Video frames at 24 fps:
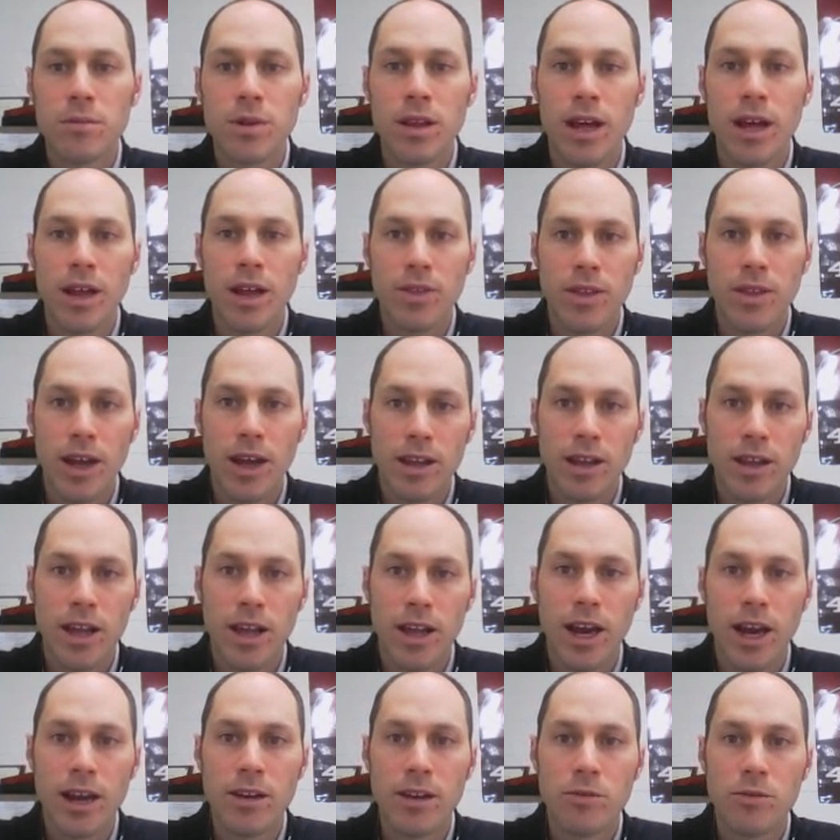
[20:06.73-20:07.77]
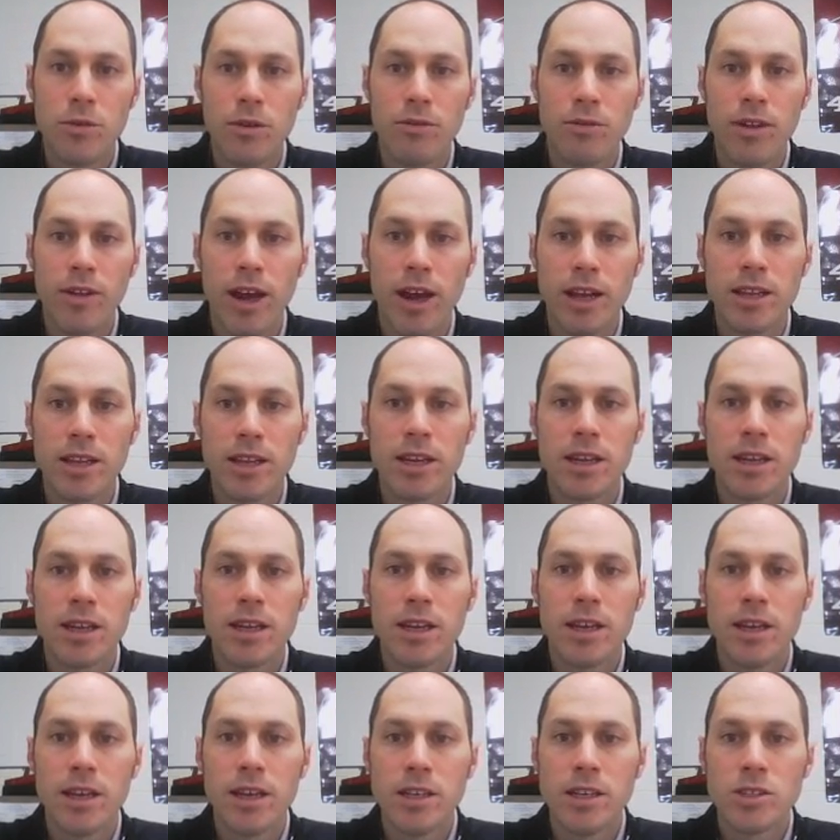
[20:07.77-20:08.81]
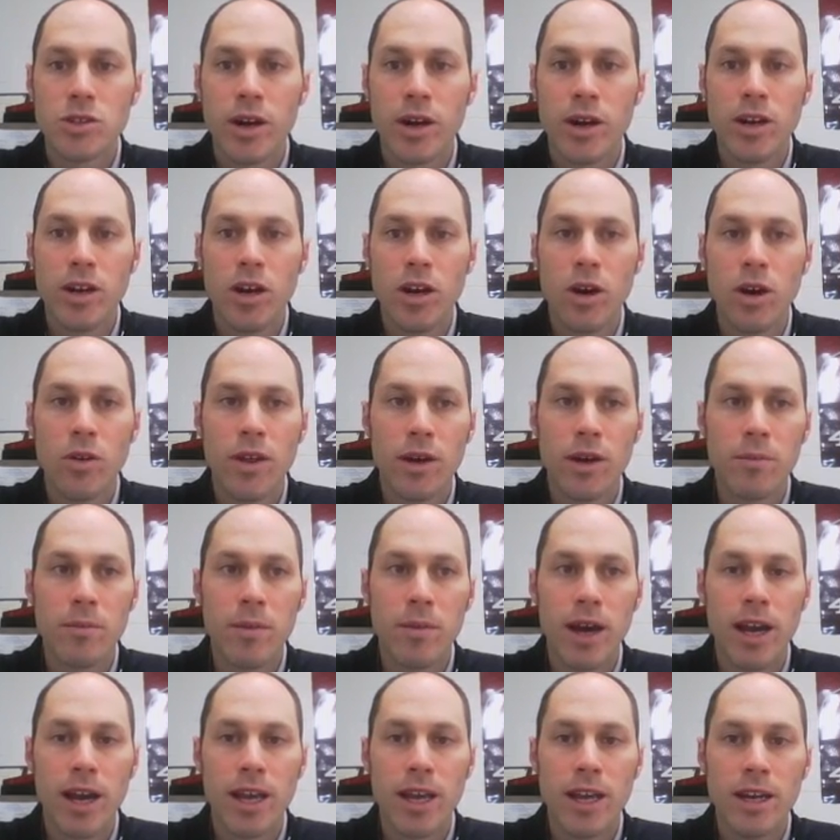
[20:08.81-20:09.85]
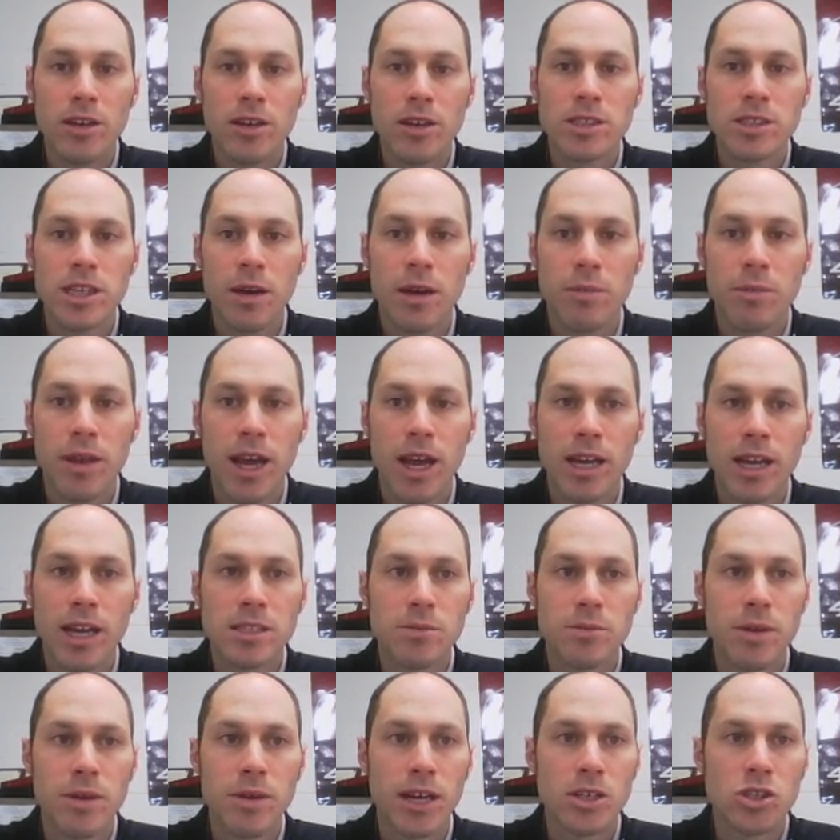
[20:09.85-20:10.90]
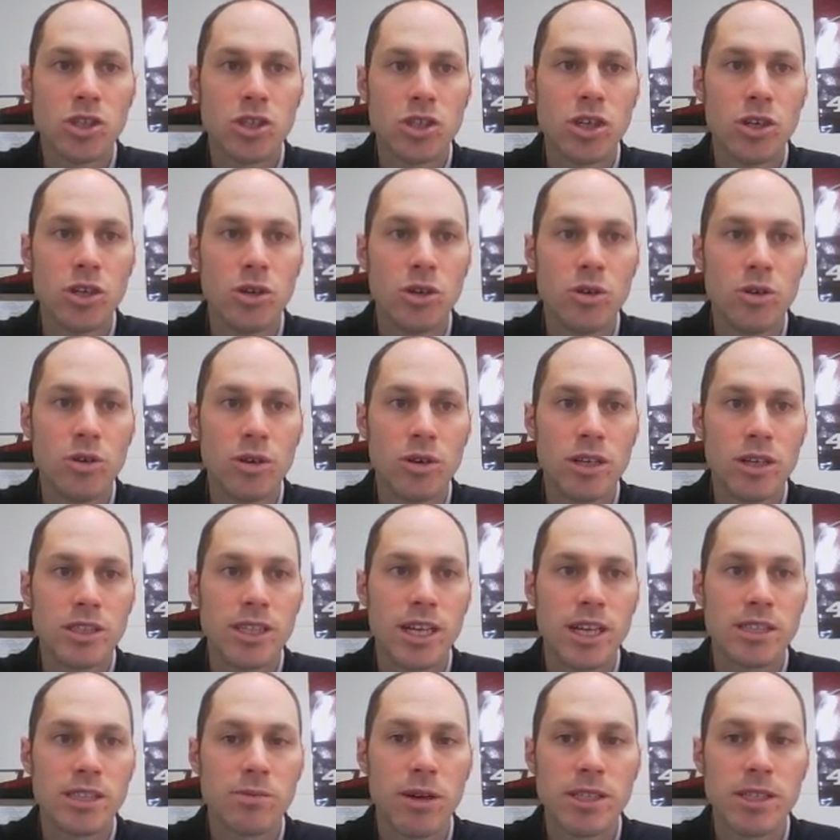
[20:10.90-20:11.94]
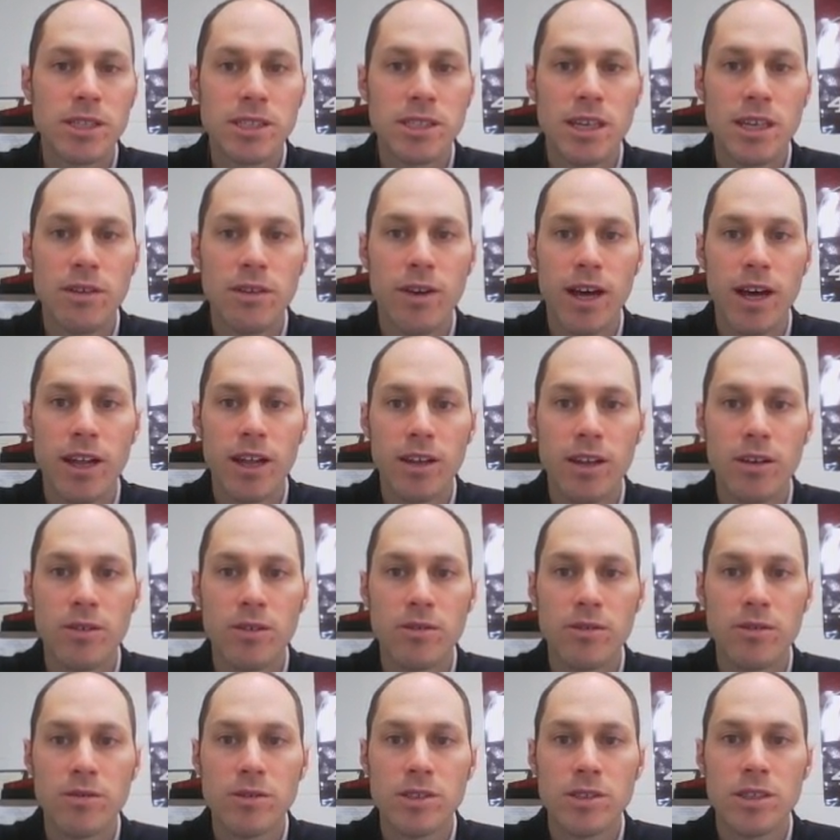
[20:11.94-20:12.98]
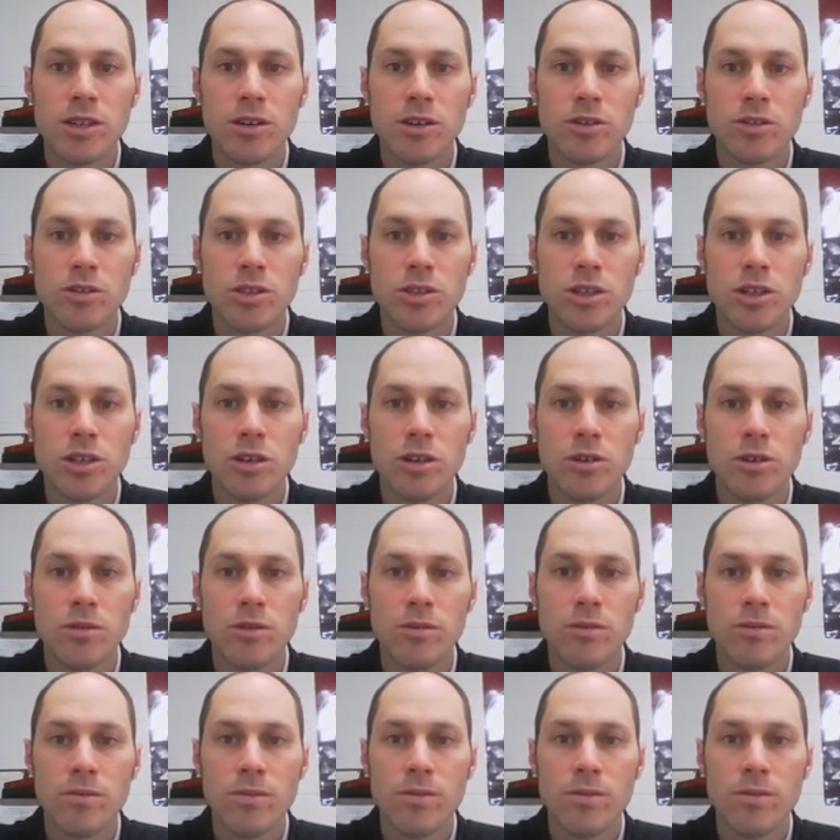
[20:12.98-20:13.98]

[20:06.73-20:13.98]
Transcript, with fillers: plot that line and reflect so I know that my intercept has to be at 2 because that's my c value, 0, 2.